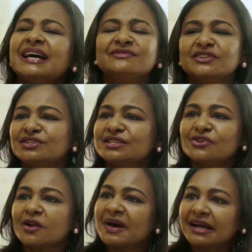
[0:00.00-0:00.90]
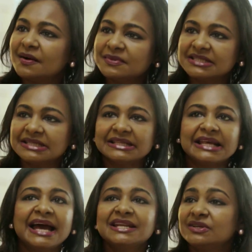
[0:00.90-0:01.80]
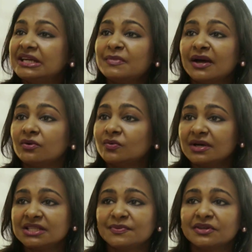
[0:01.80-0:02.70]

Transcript: science fiction is not my cup of tea. And then I had to eat my own words